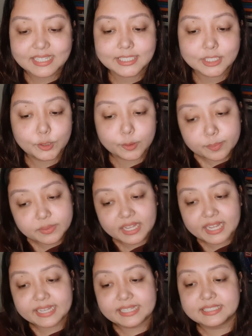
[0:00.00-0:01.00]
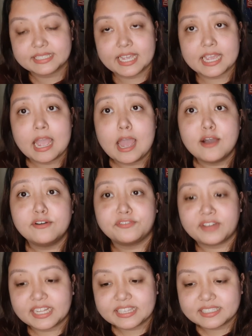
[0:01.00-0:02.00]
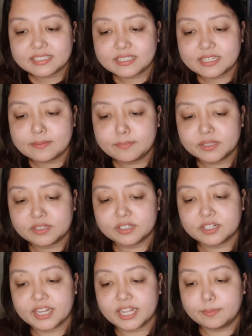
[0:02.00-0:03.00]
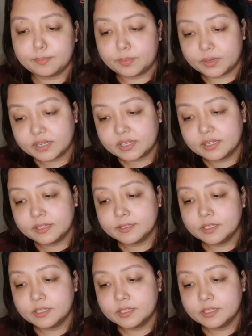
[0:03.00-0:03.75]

Dasgupta. It's a fantasy middle grade book.